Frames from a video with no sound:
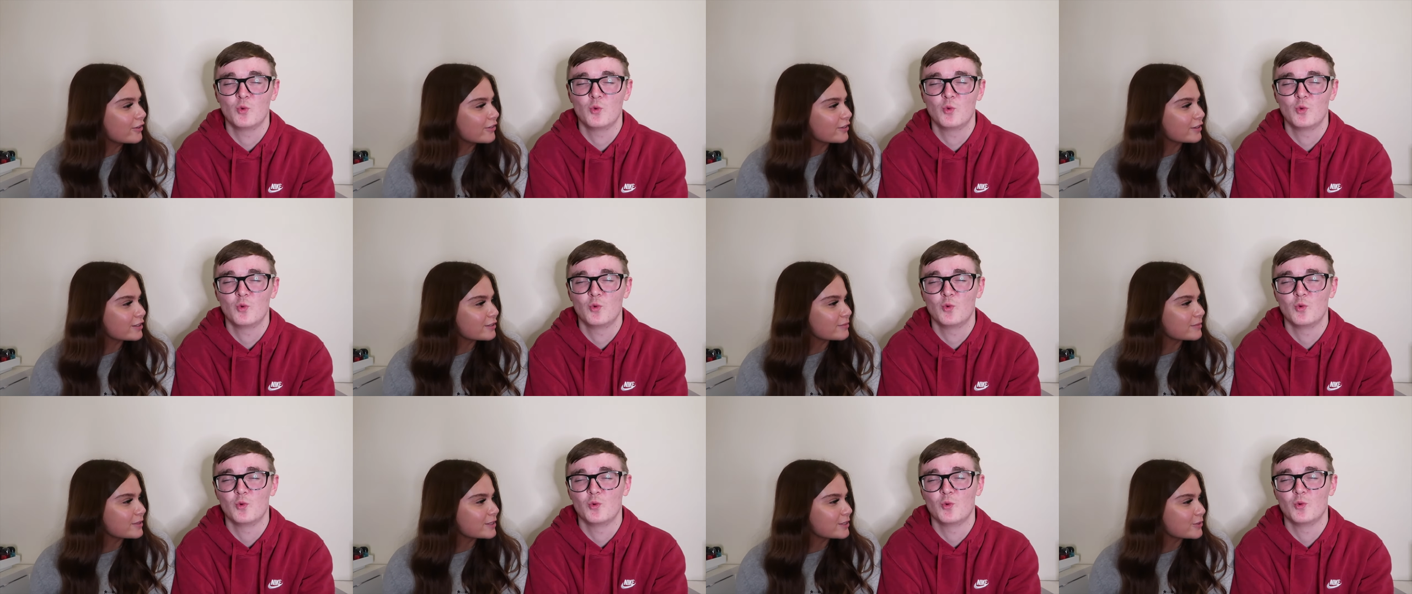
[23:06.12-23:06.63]
Speaker 1: Ooh.
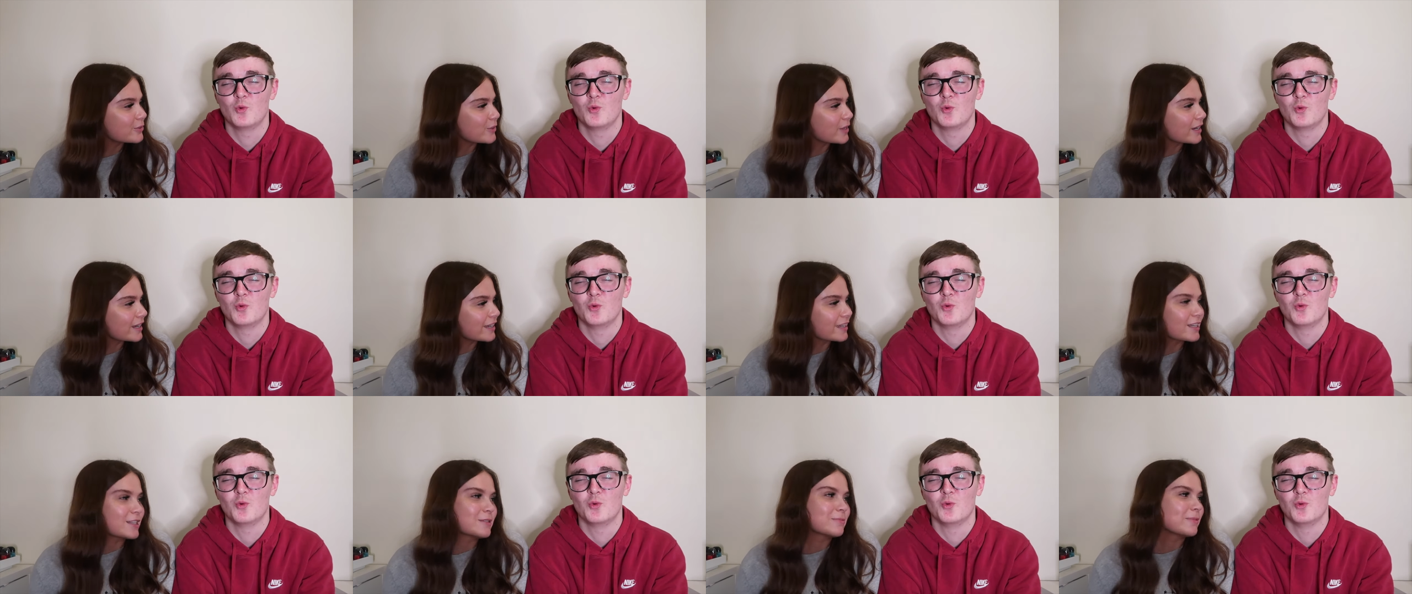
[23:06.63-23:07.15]
Christmas
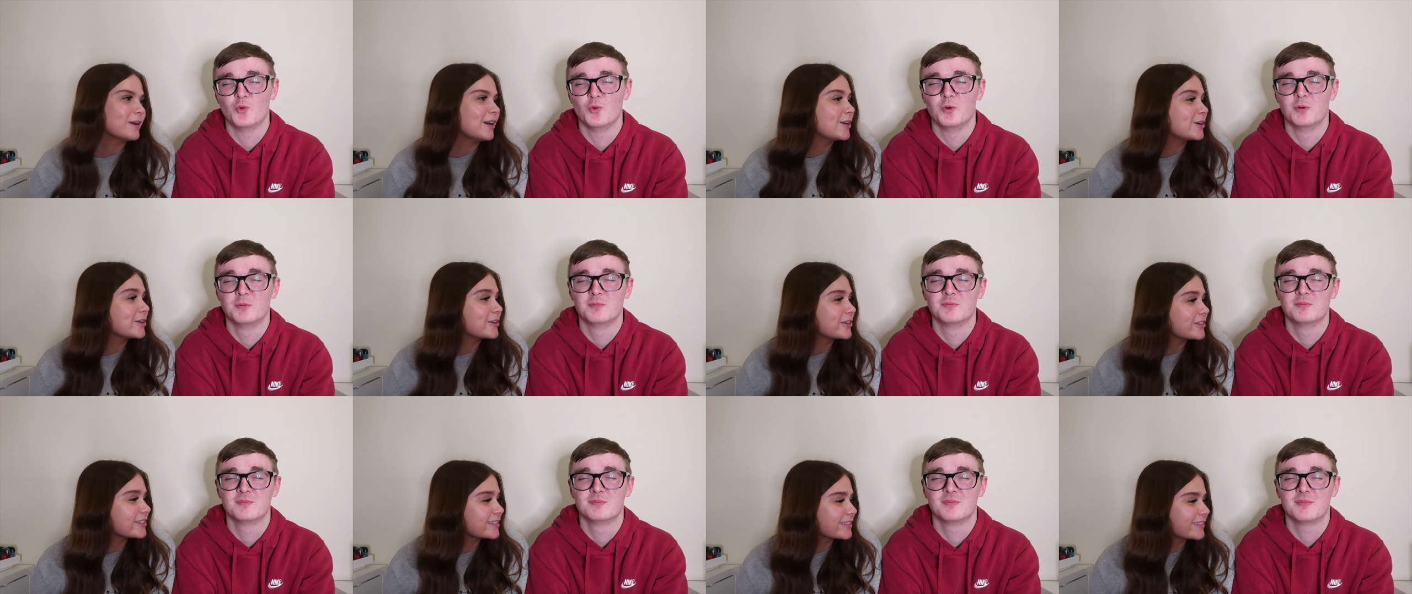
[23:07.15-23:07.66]
Twinkies, but
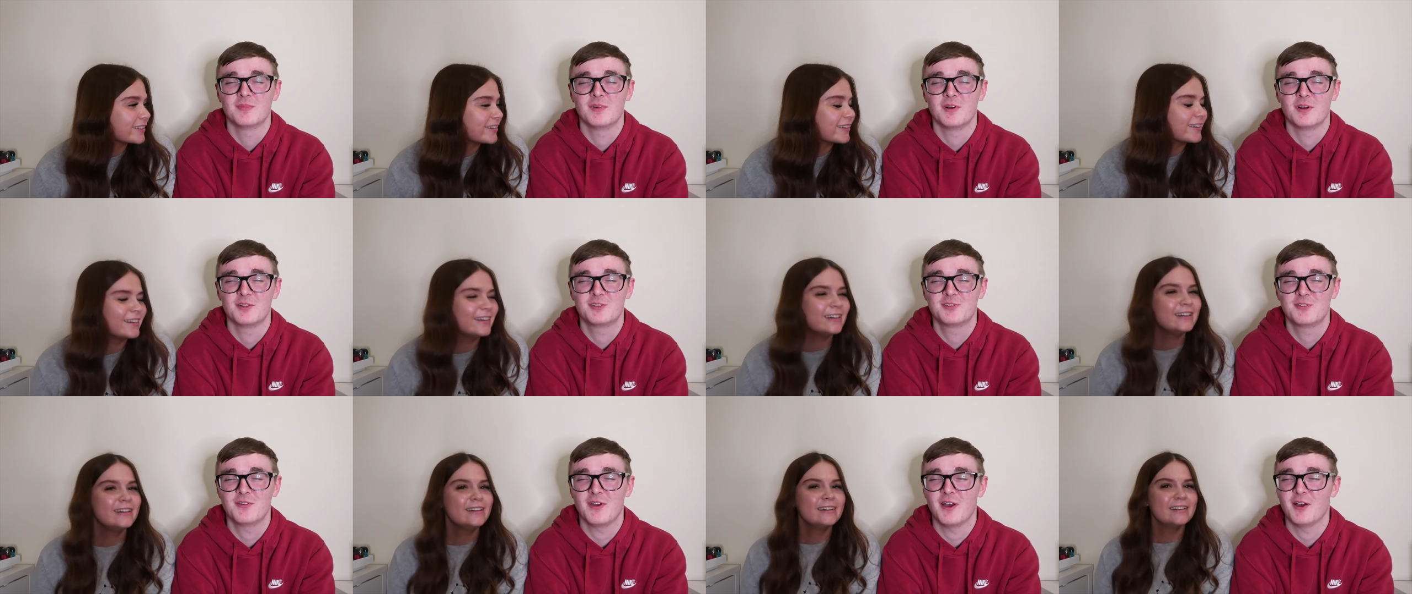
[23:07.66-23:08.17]
I
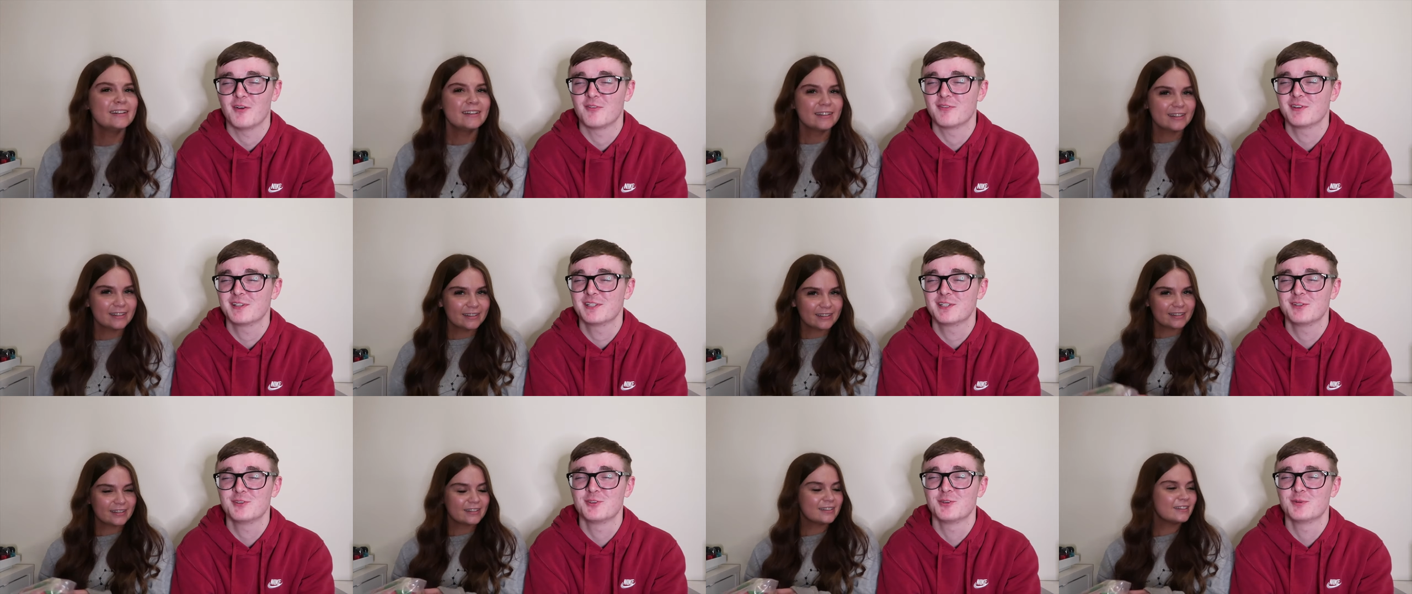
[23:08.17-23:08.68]
couldn't. Yeah, I
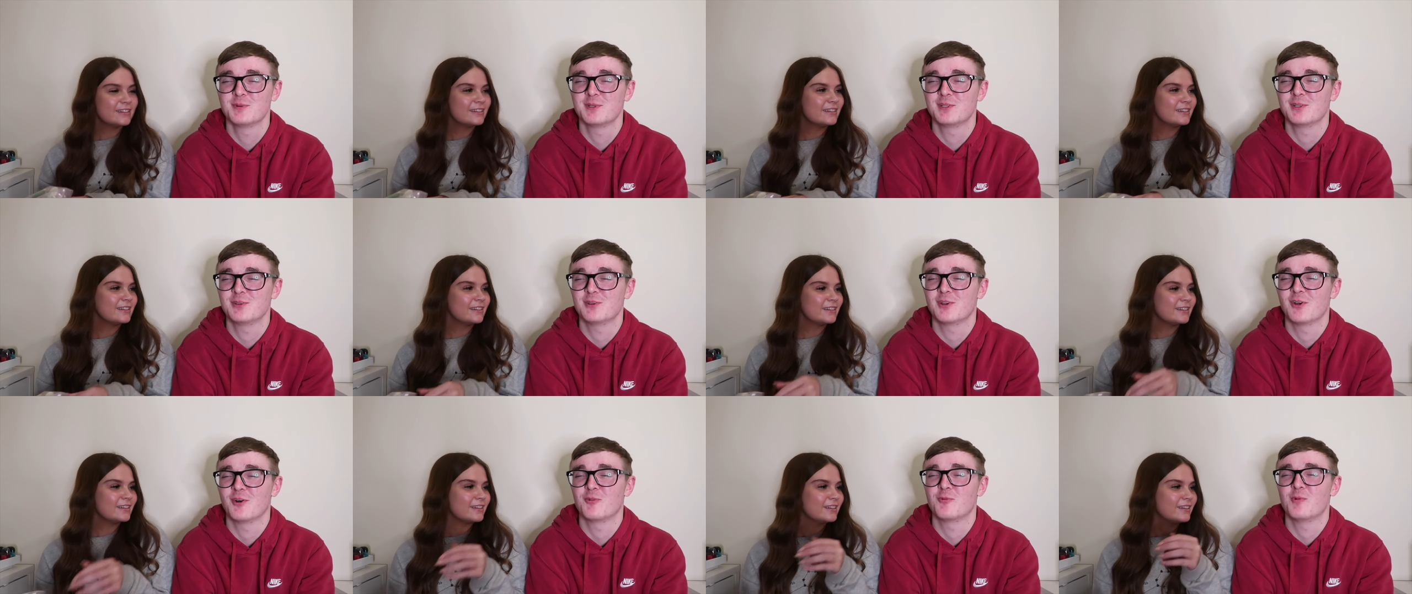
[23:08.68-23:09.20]
Speaker 2: think they normally
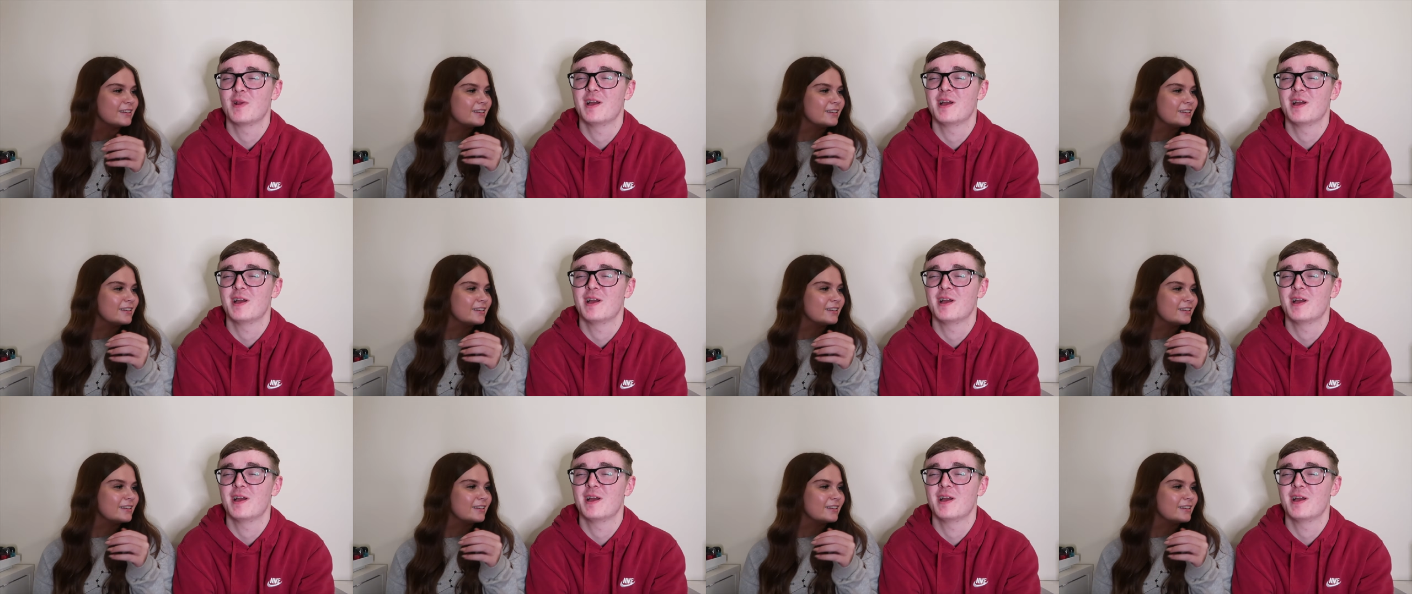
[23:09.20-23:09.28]
do like red.